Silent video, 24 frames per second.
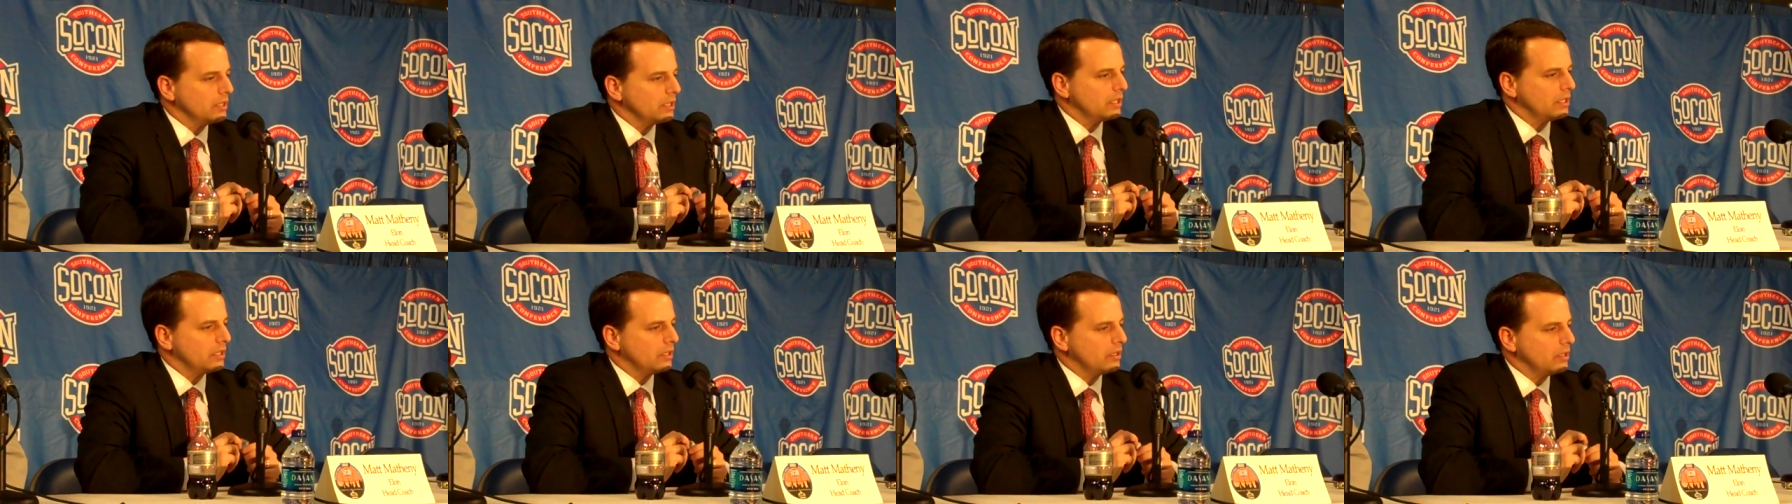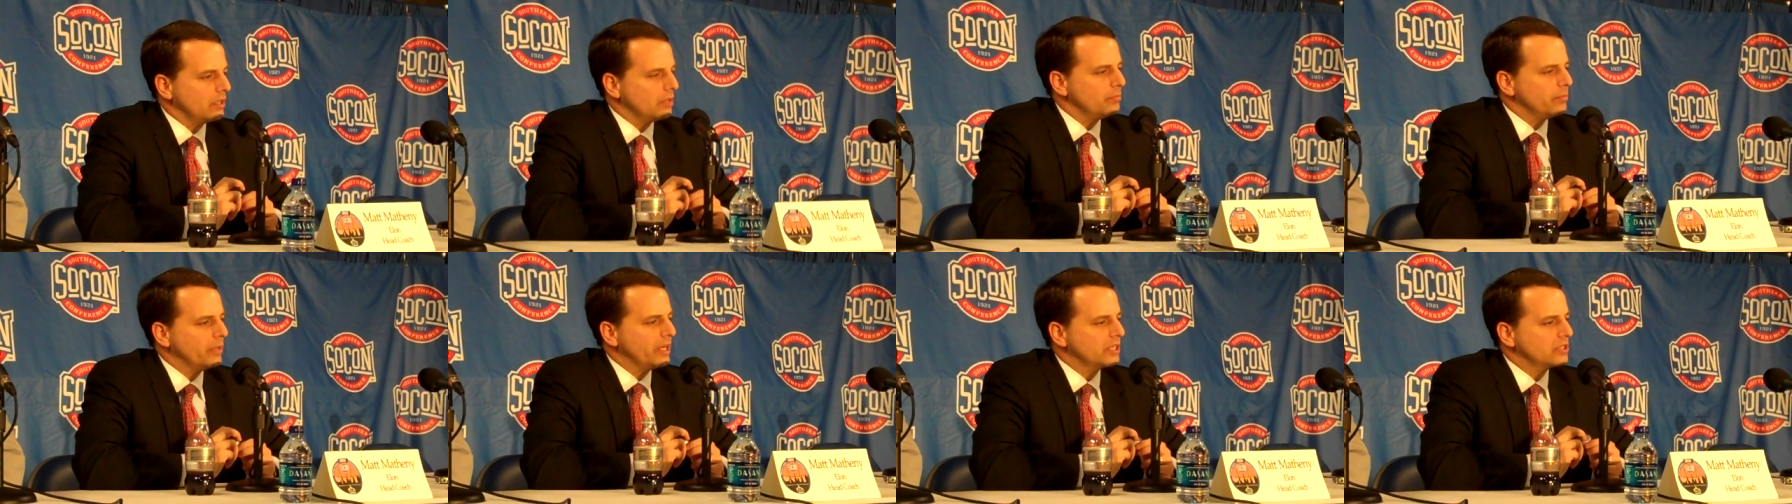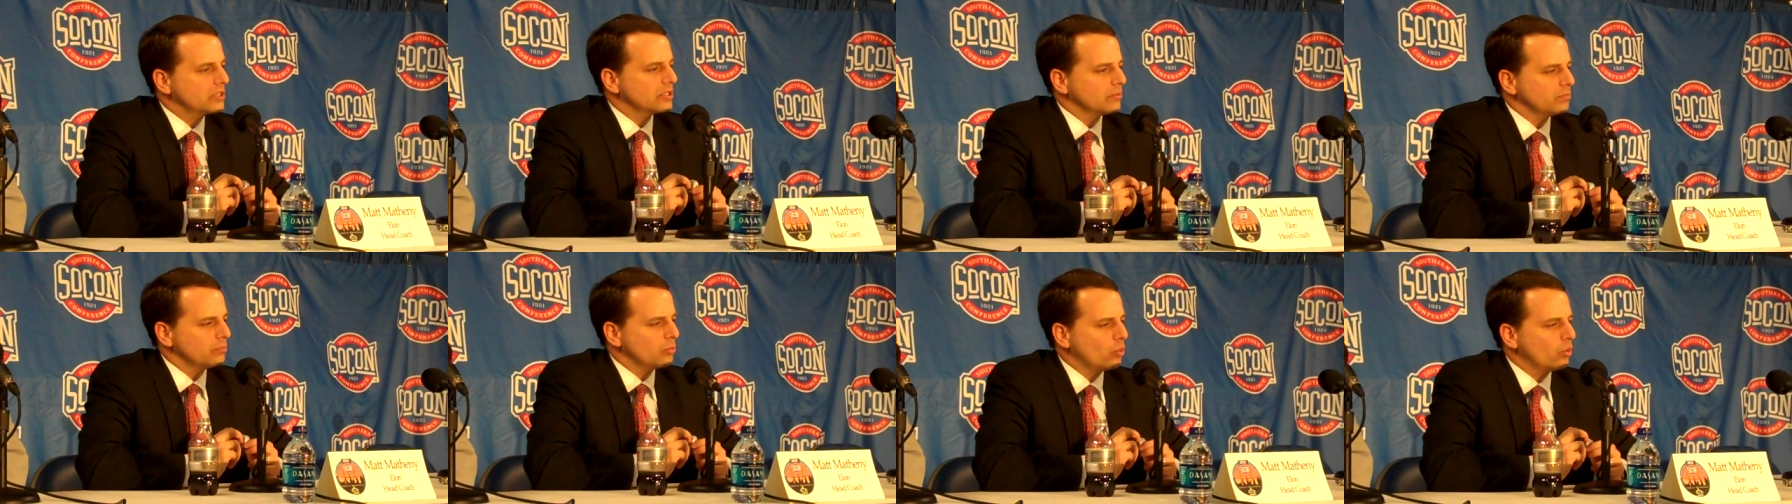it
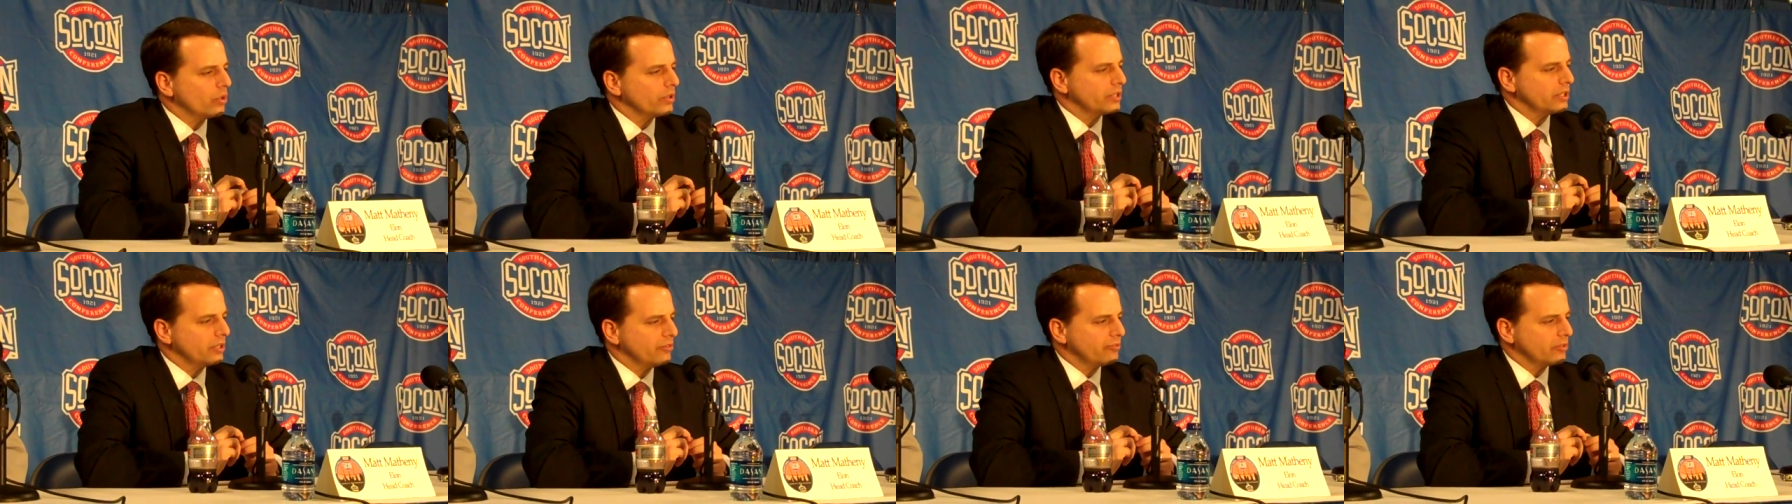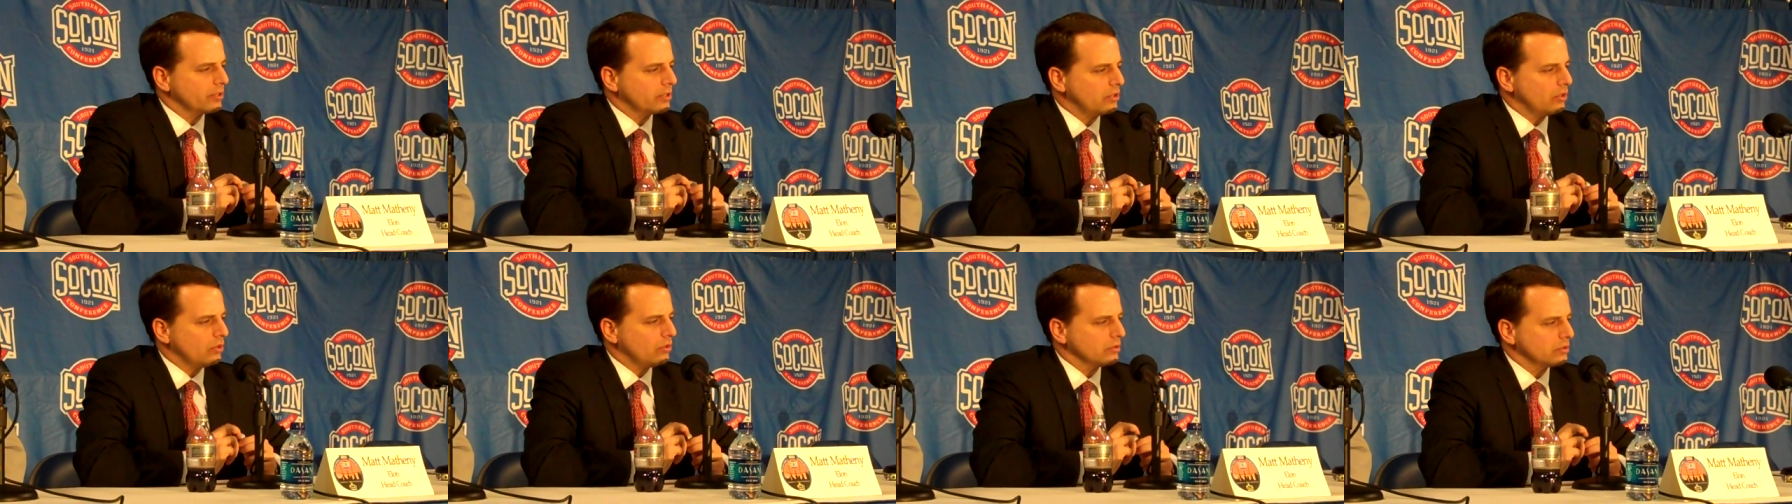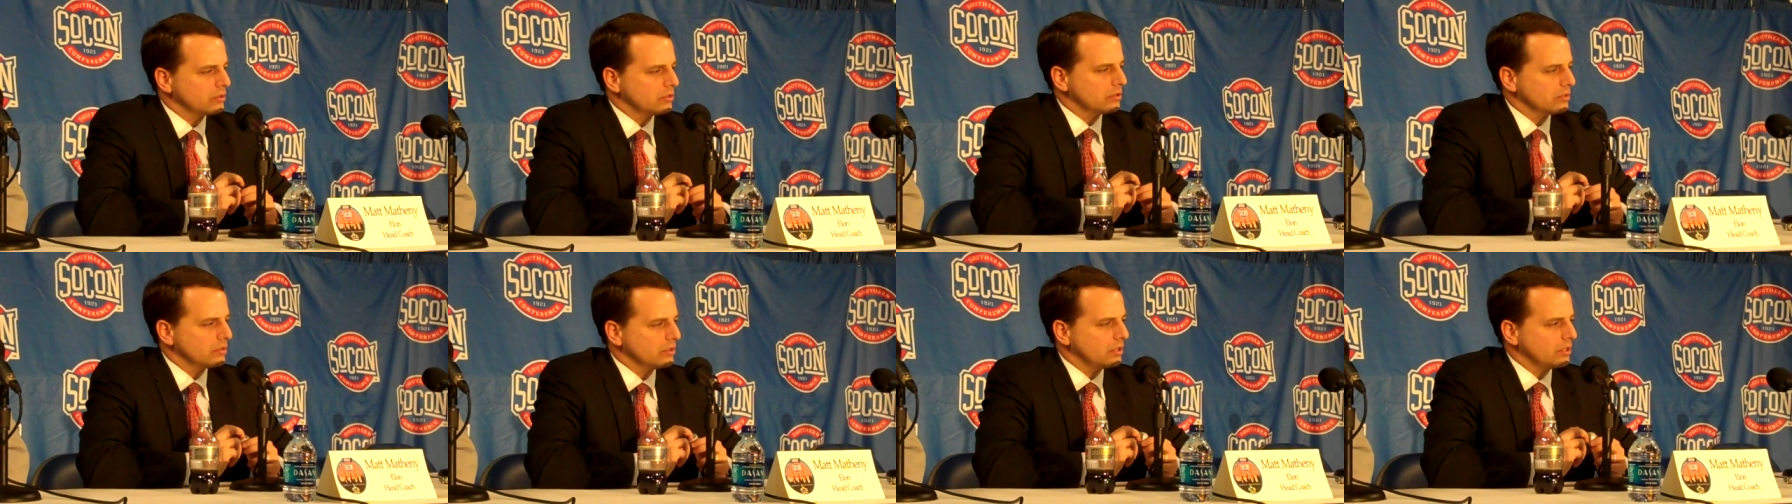makes it more
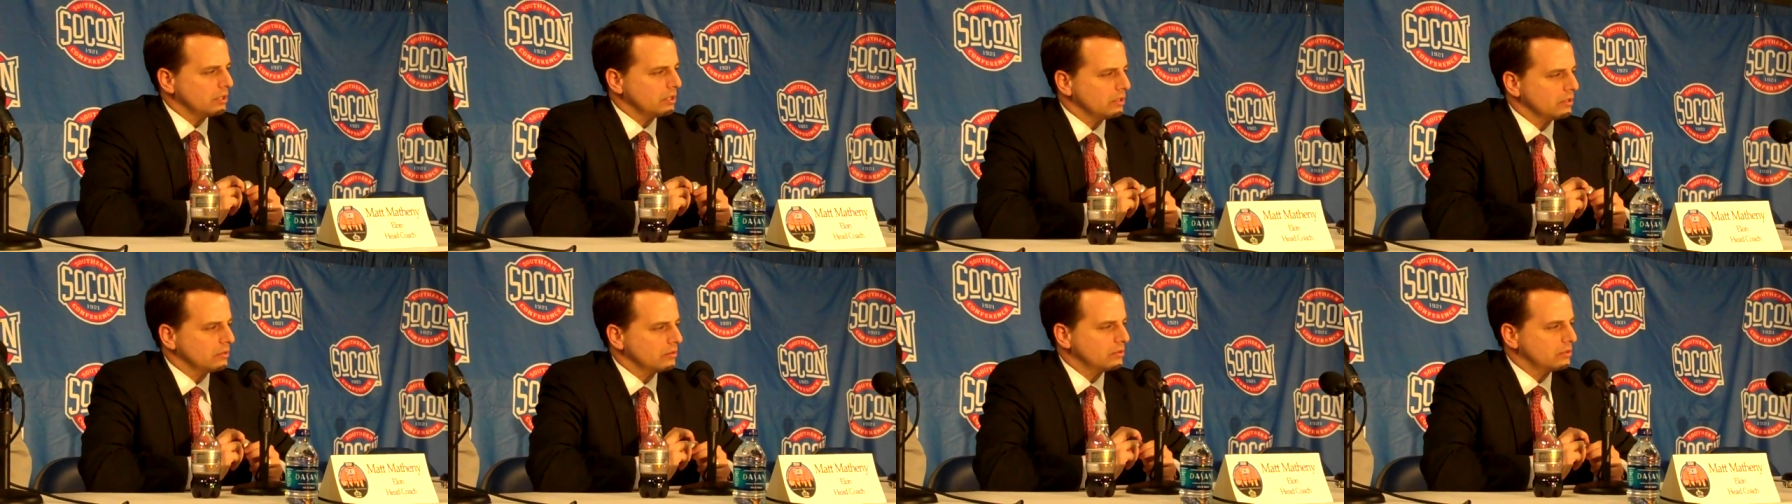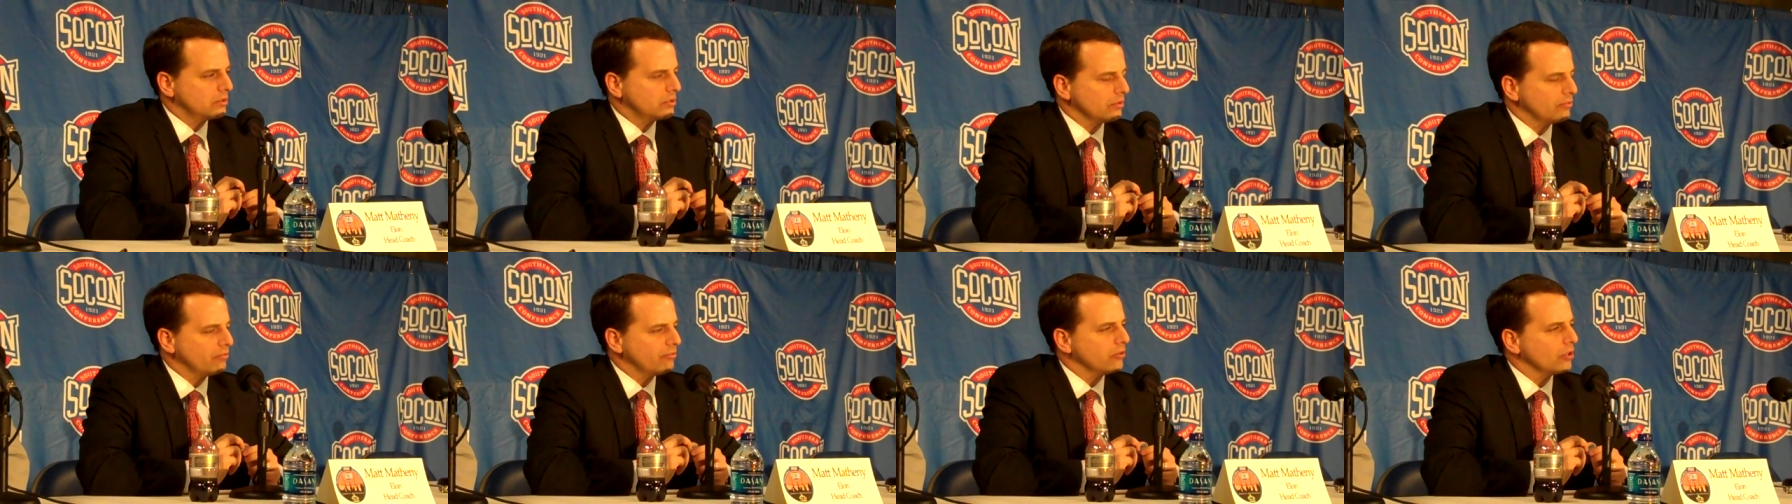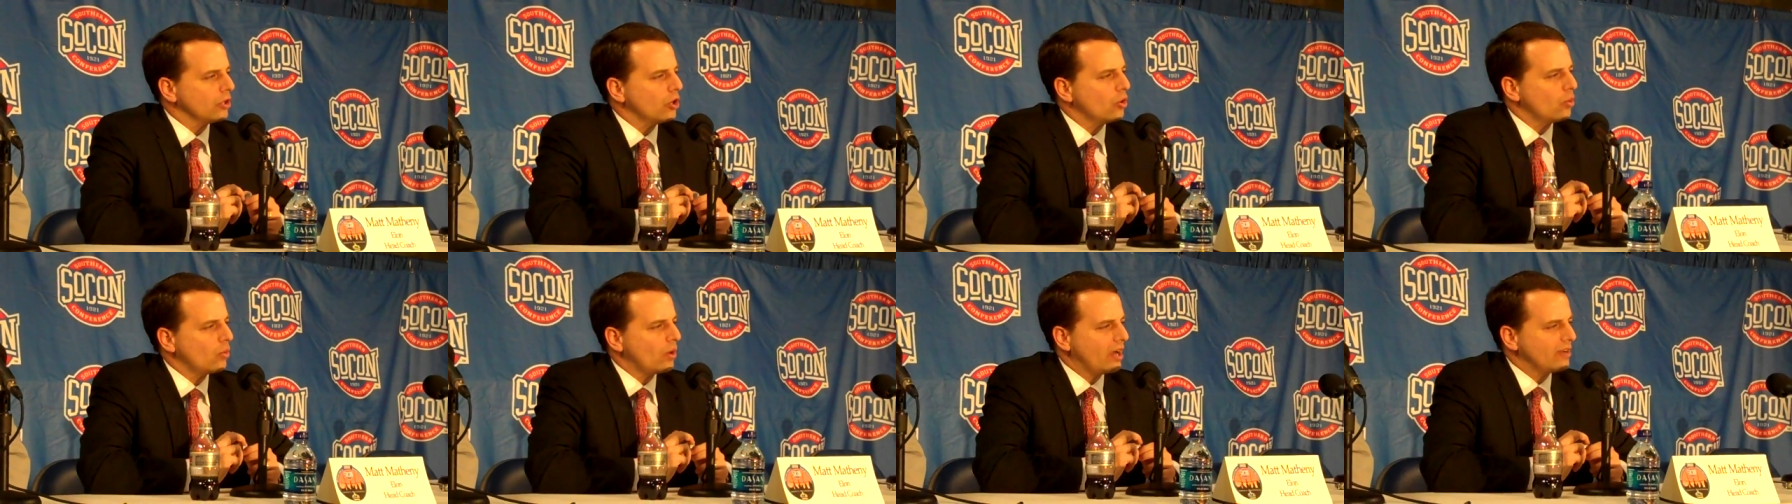difficult to
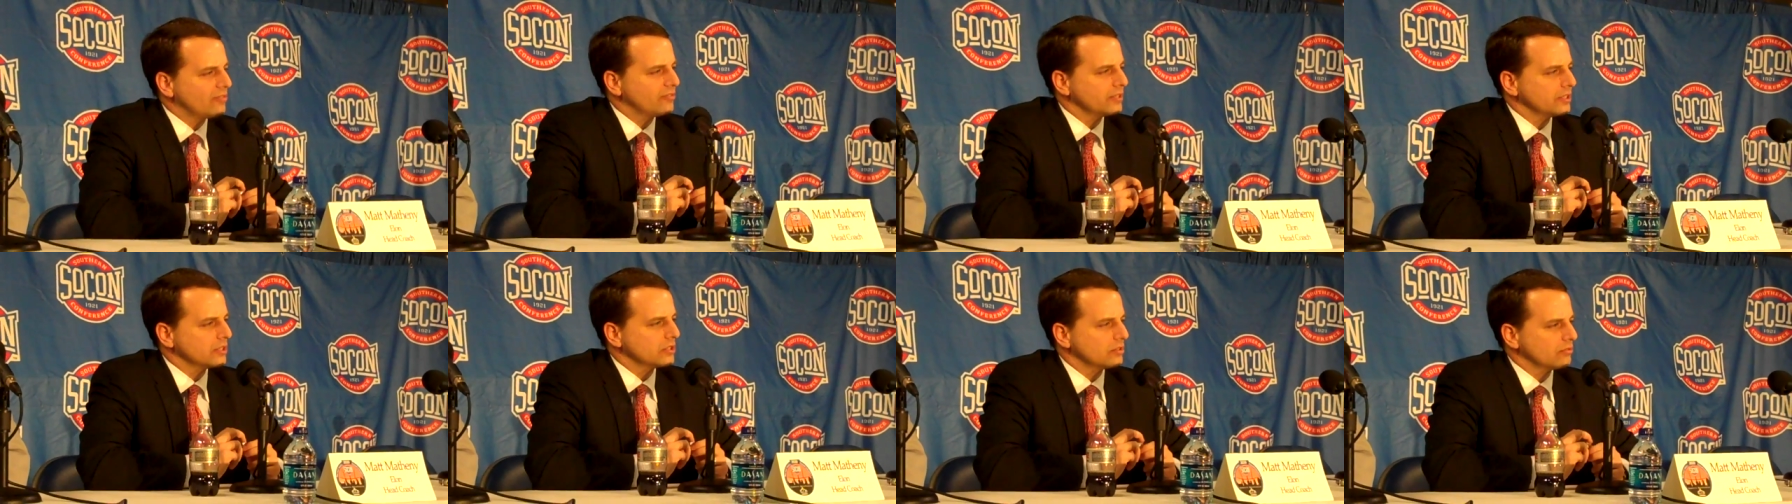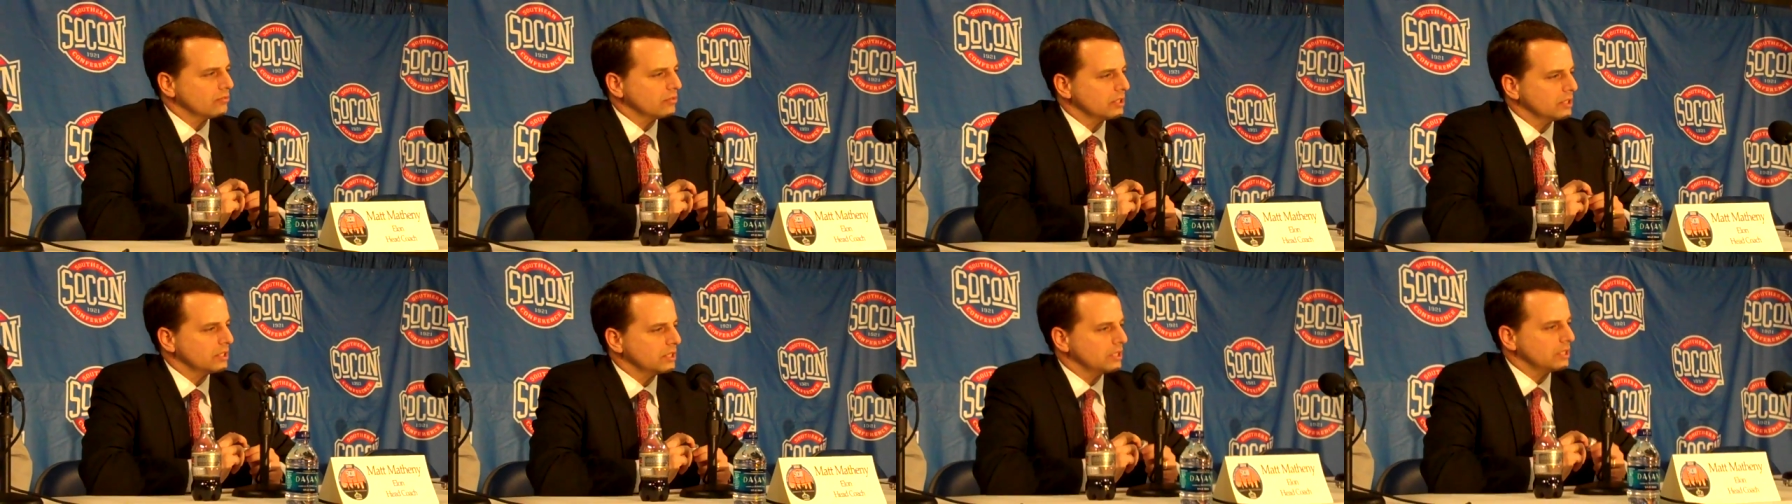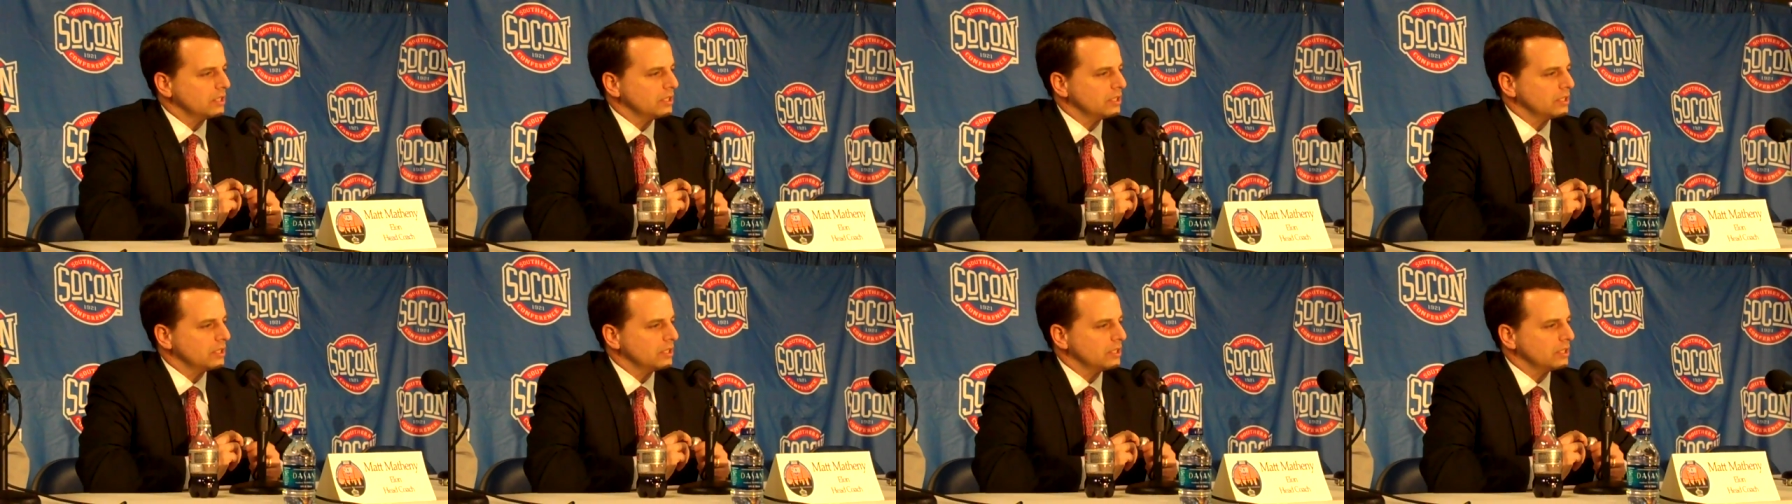flow offensively.